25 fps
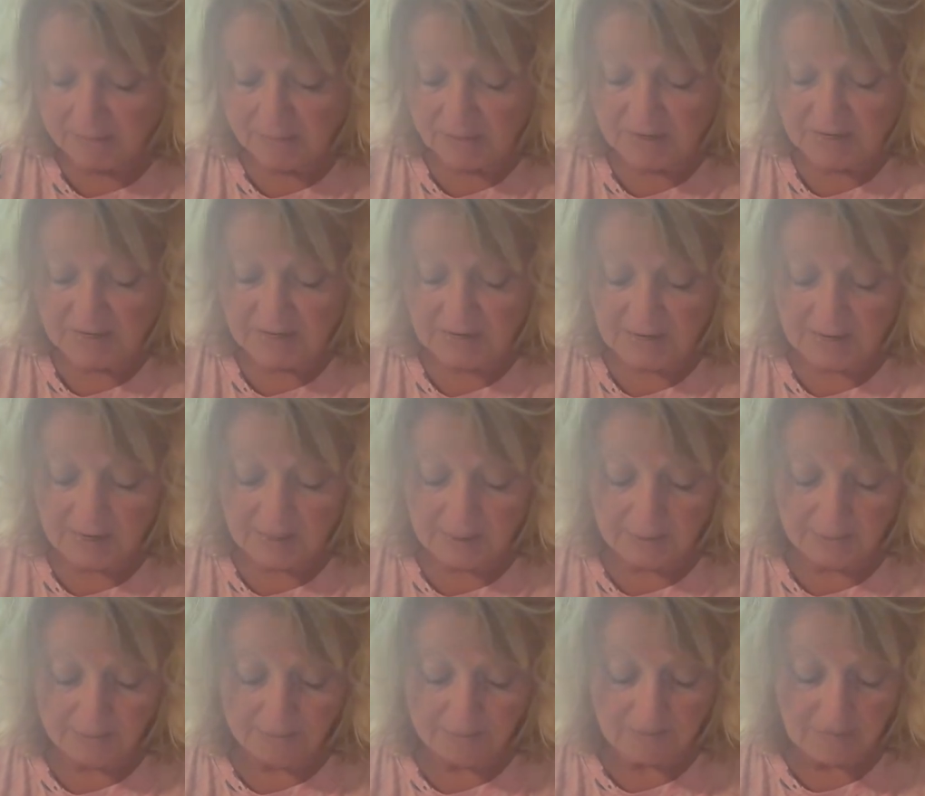But
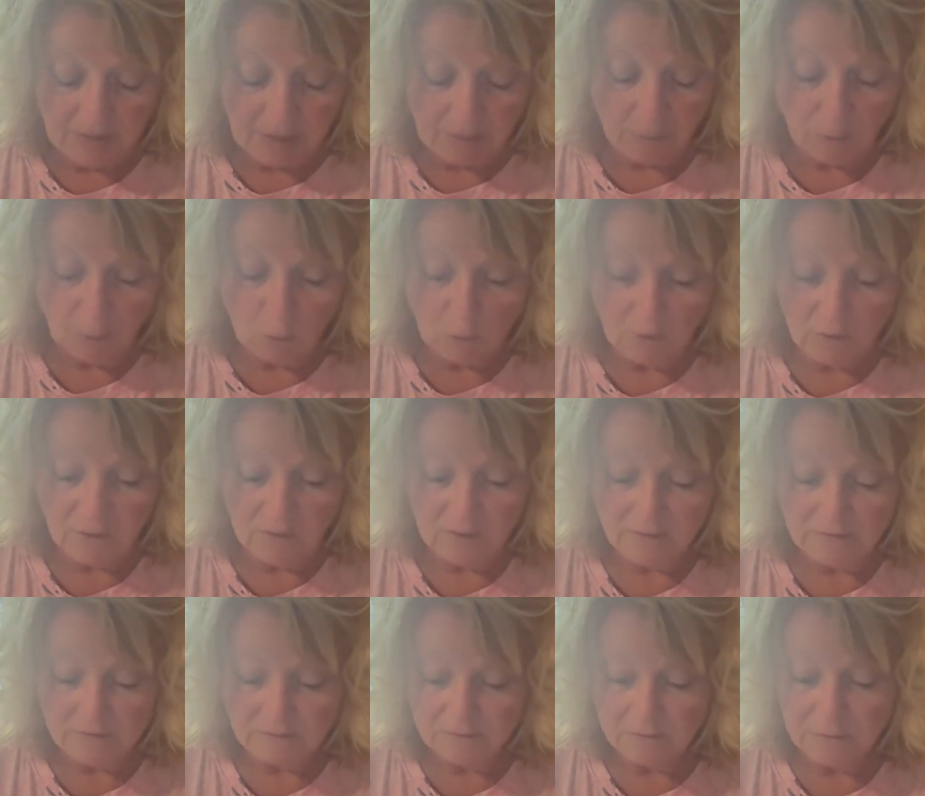I'm
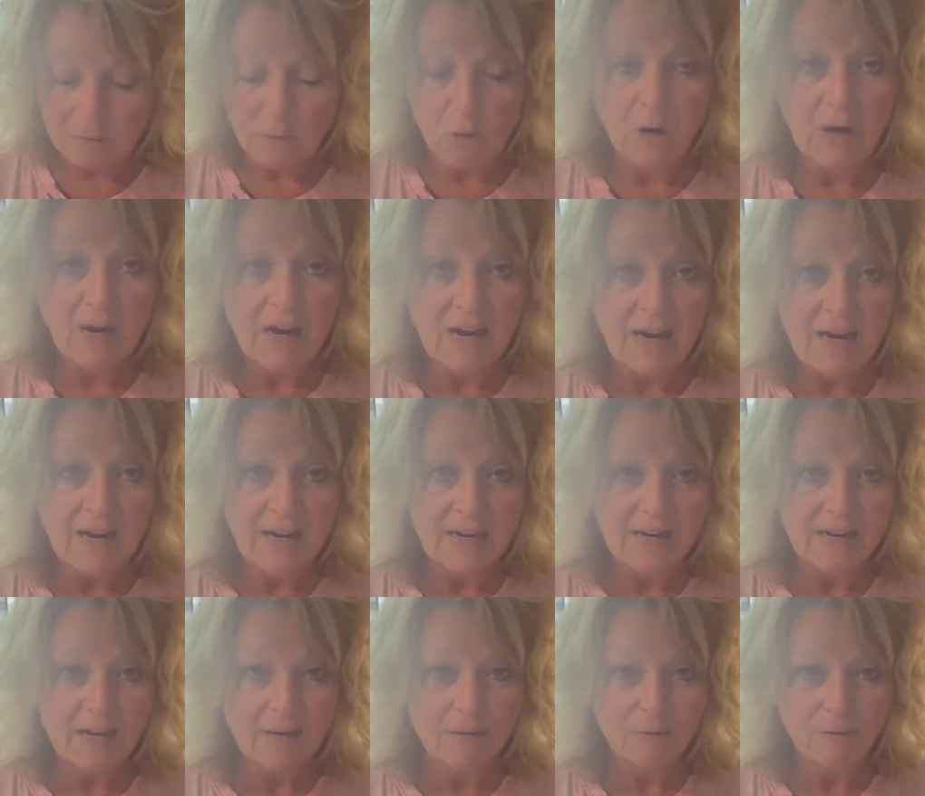going to go
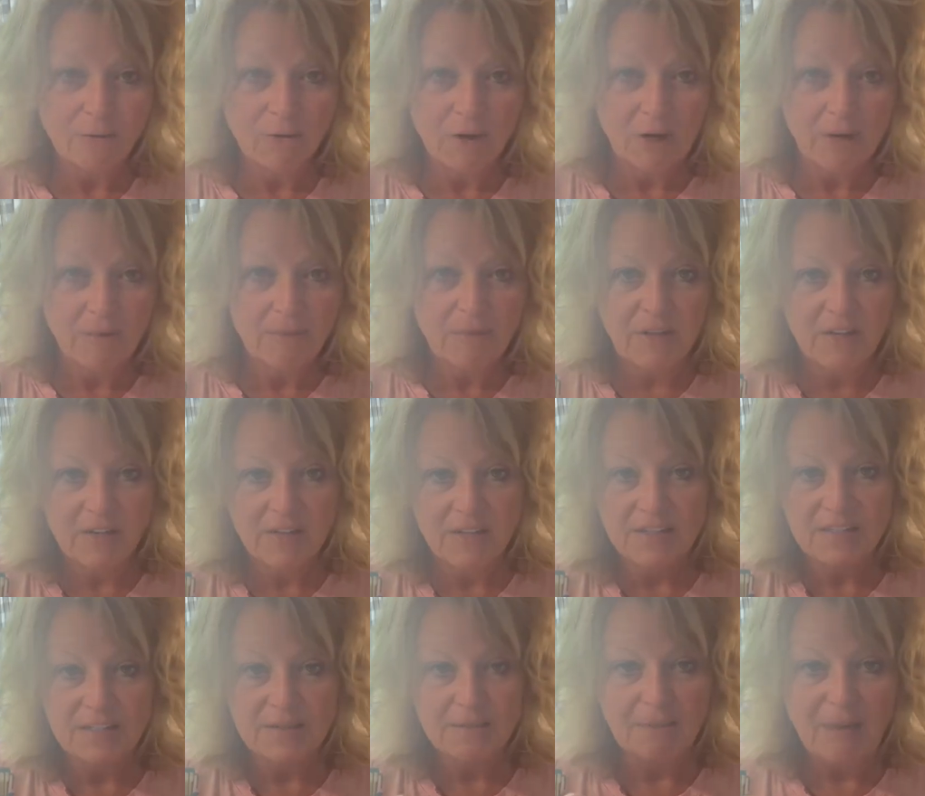ahead and rub
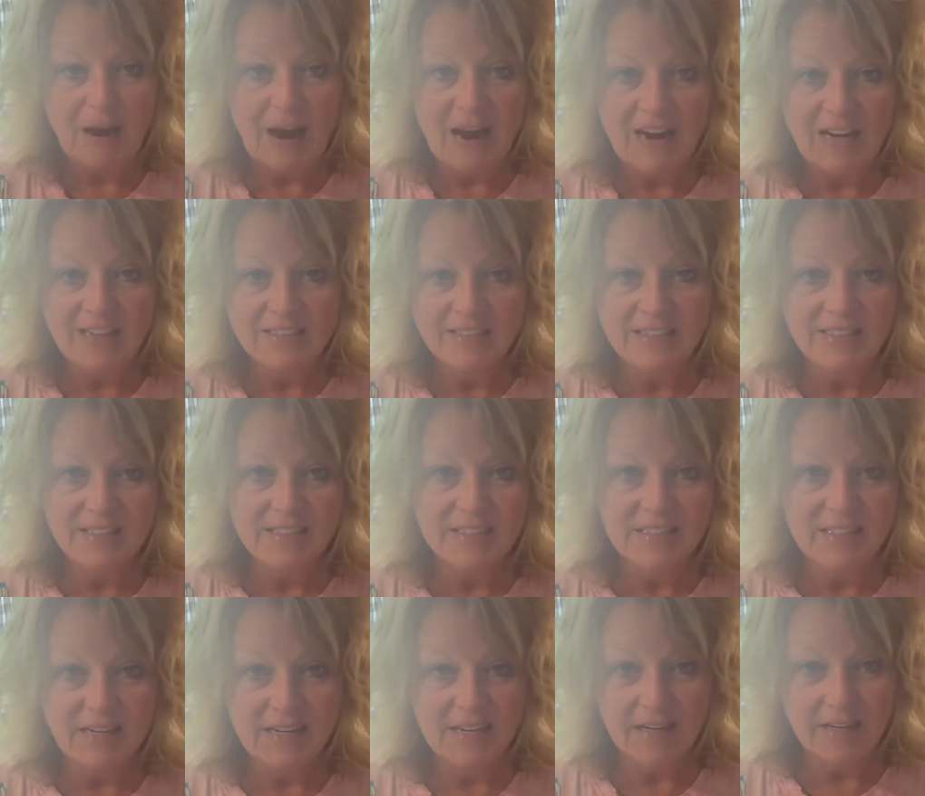these
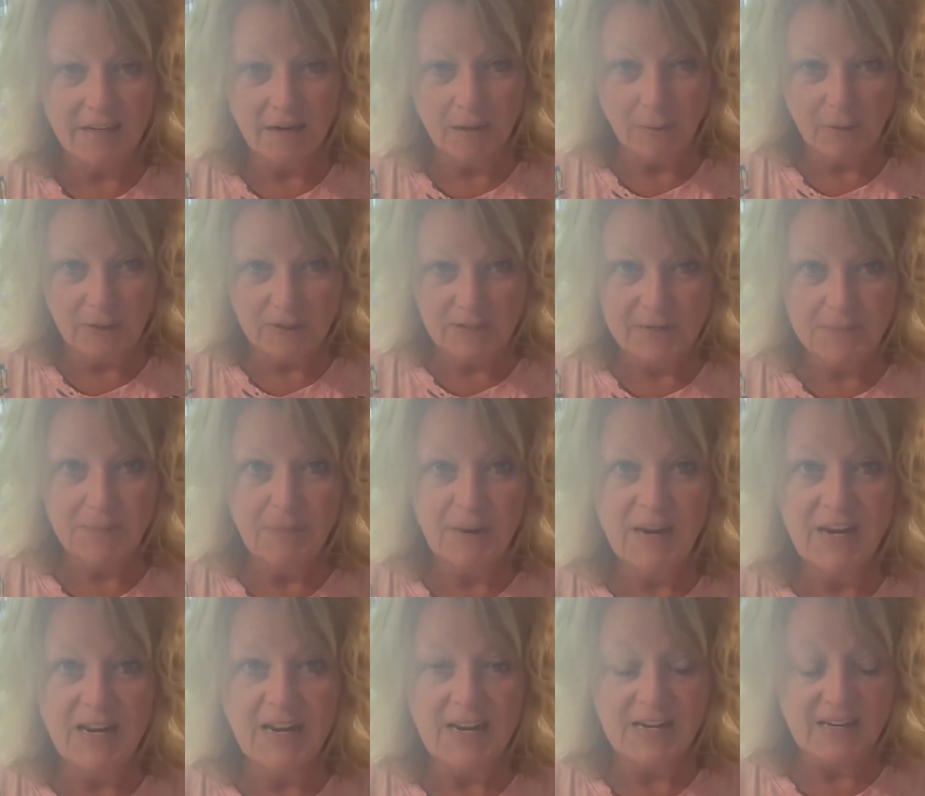spices in on this
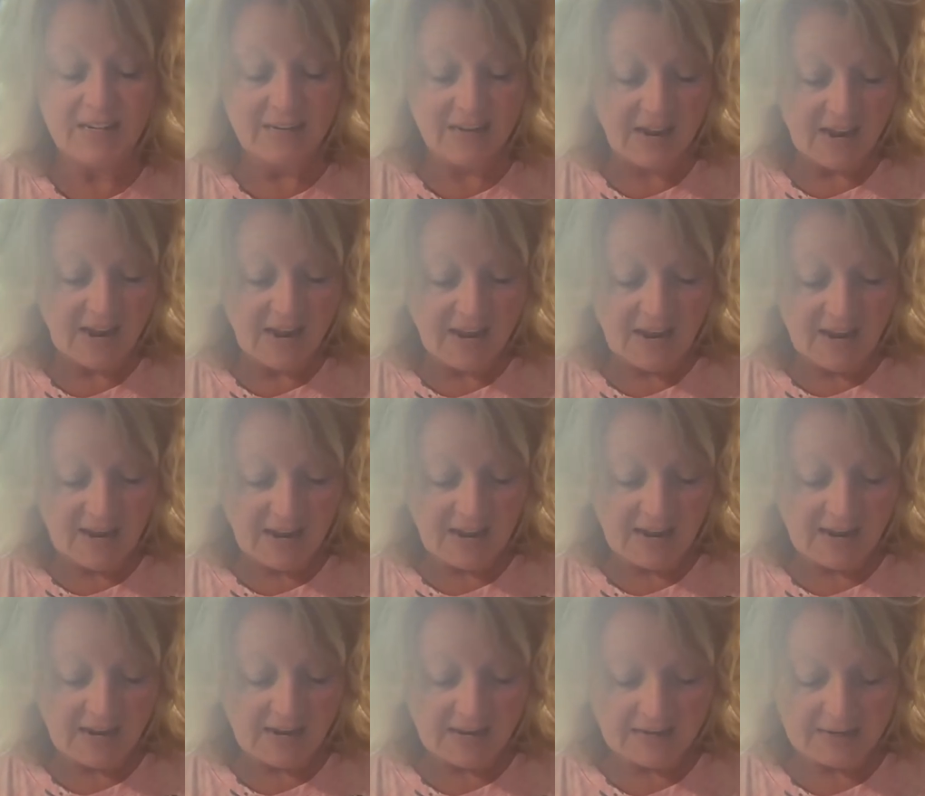meat
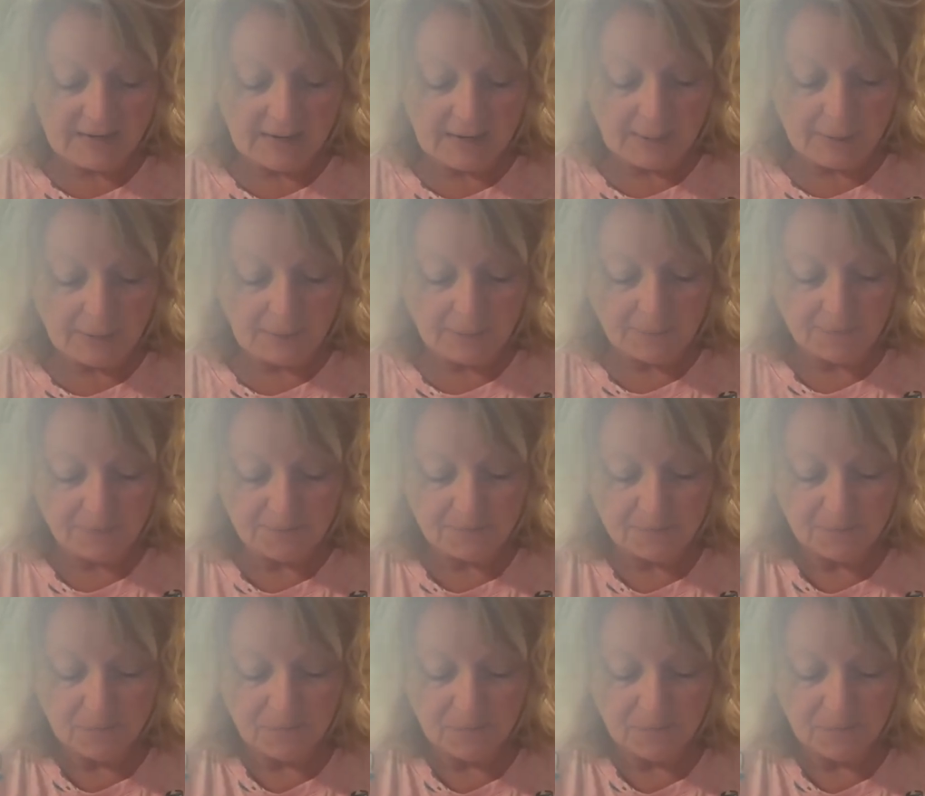and